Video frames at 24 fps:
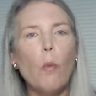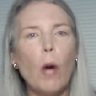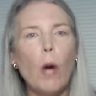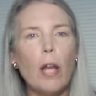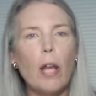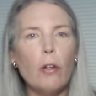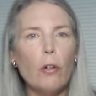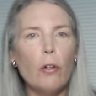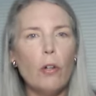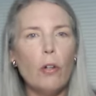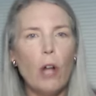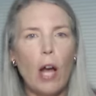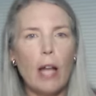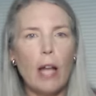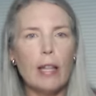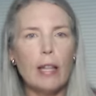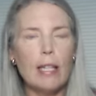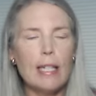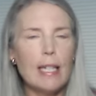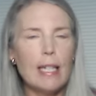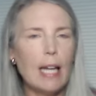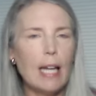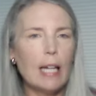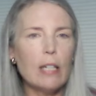whether or not
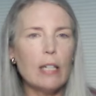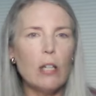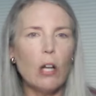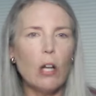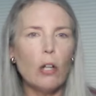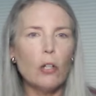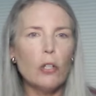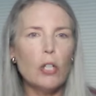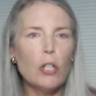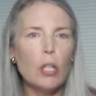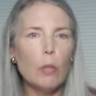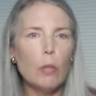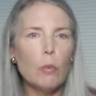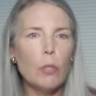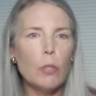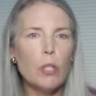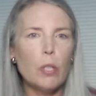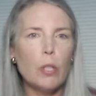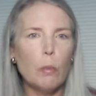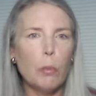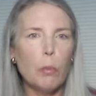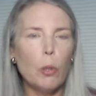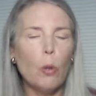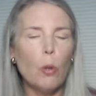the technology was
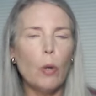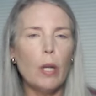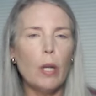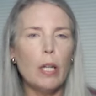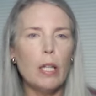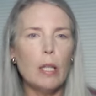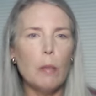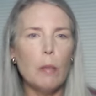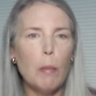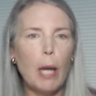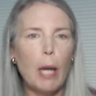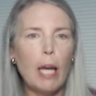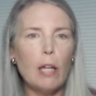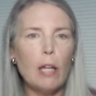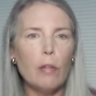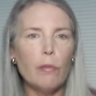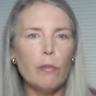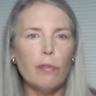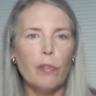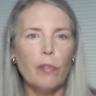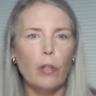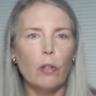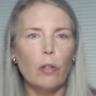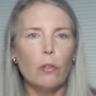deployed in the
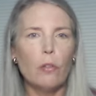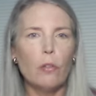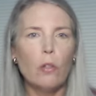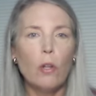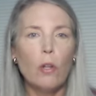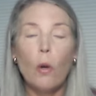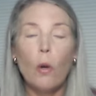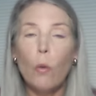battlefield.